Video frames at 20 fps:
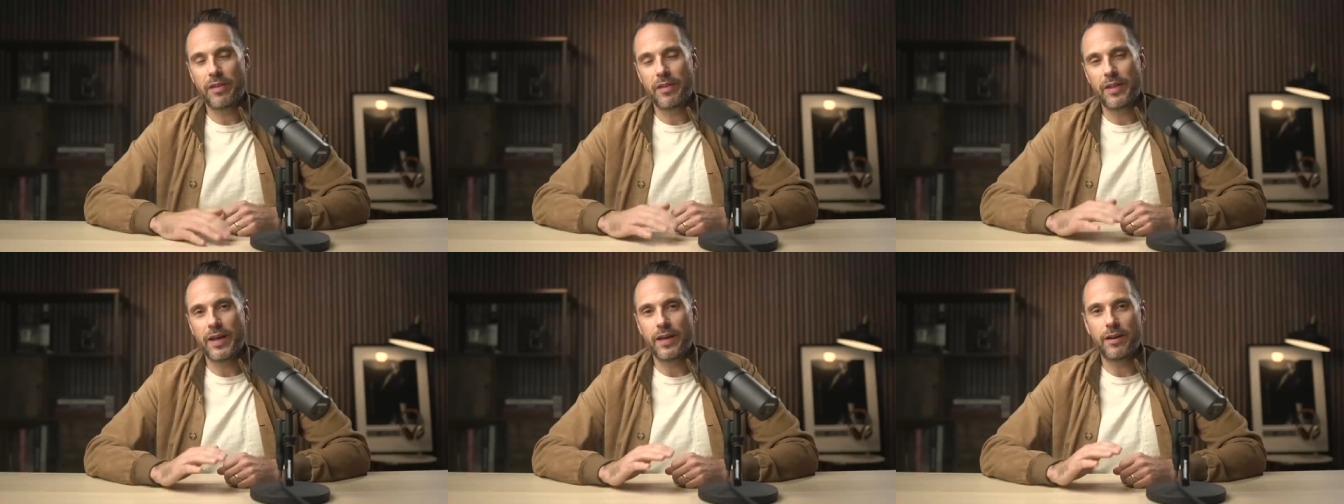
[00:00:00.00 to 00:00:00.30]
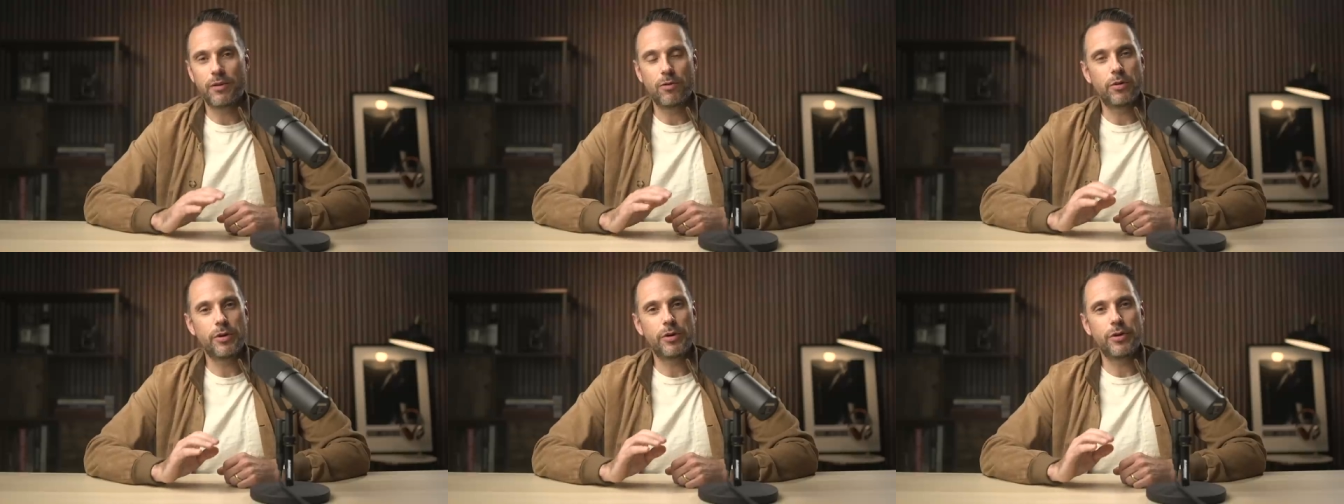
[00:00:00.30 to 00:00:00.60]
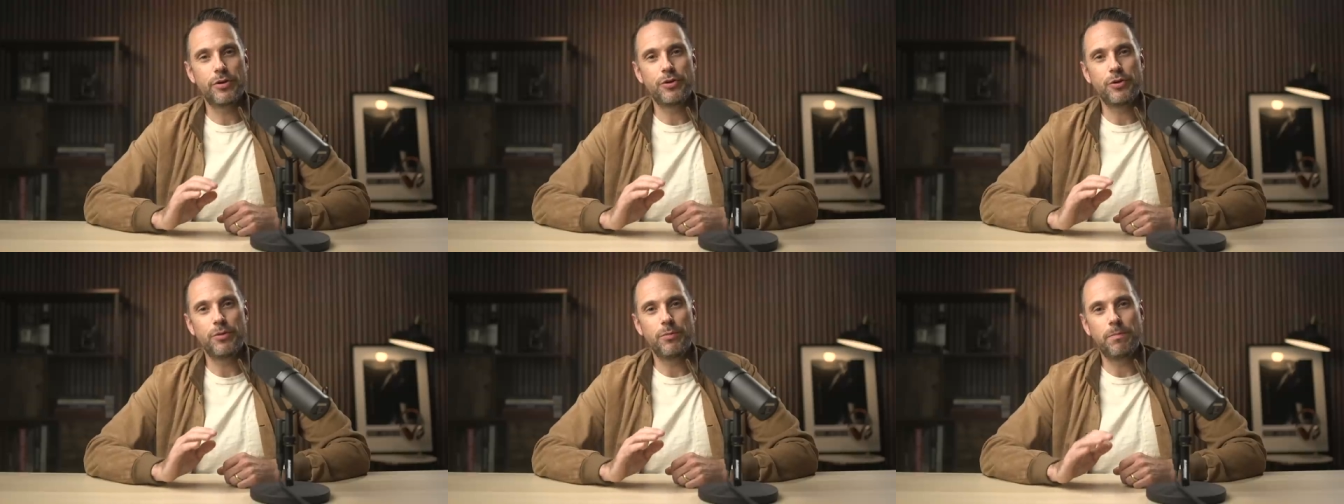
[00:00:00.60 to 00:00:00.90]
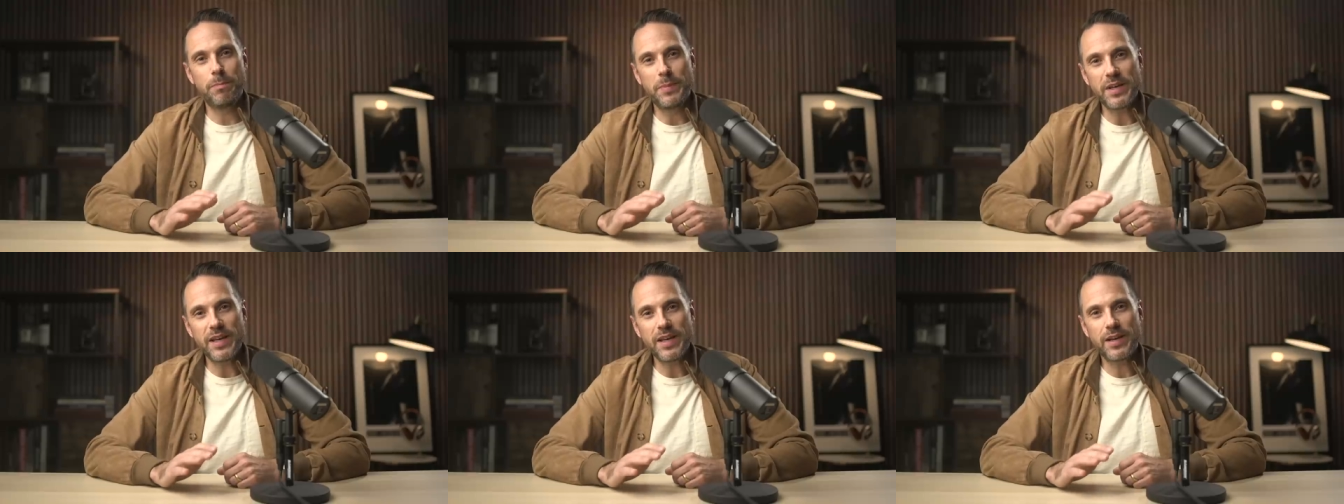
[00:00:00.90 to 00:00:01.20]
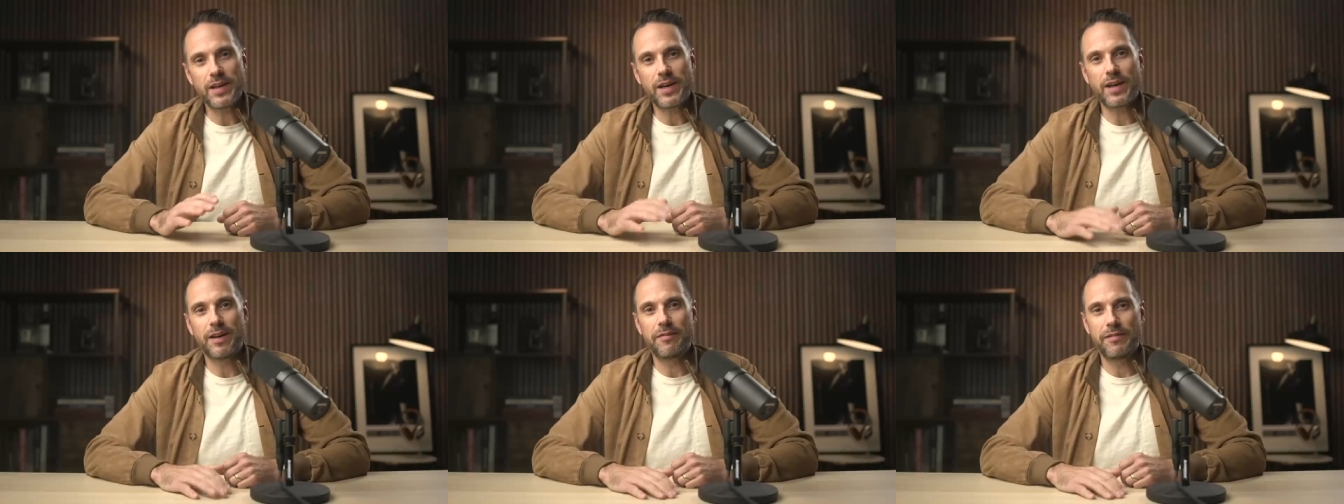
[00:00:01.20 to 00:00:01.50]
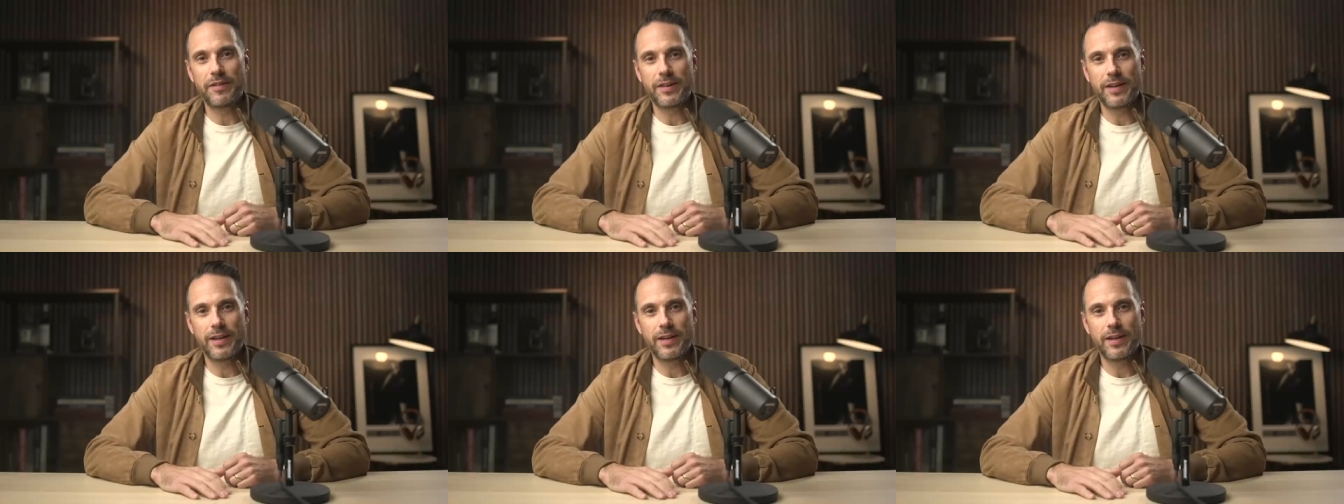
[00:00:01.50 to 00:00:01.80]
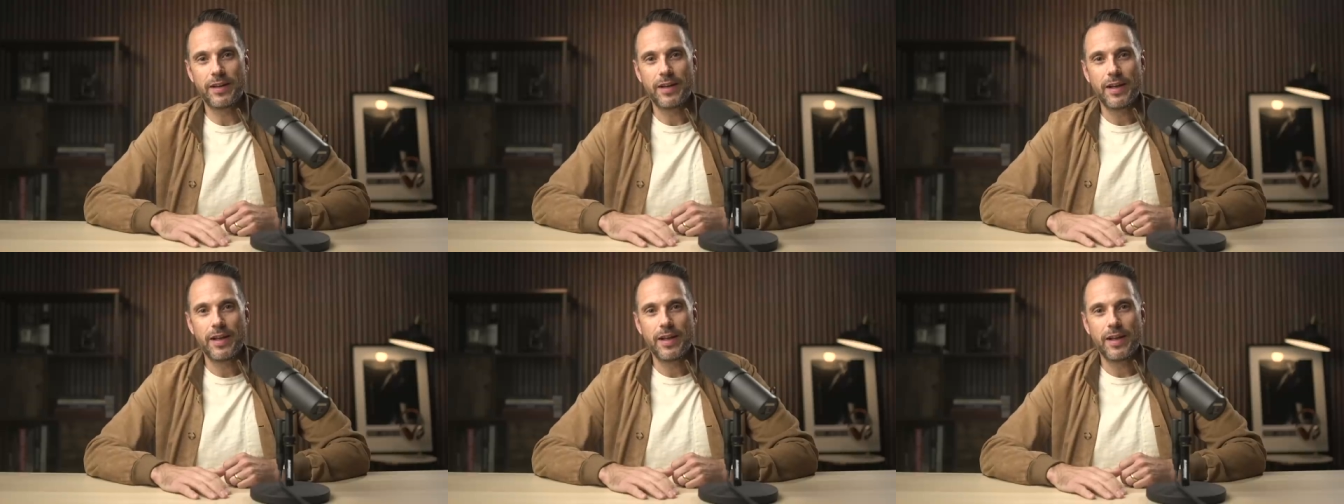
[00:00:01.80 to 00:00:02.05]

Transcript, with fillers: that in order to be confident,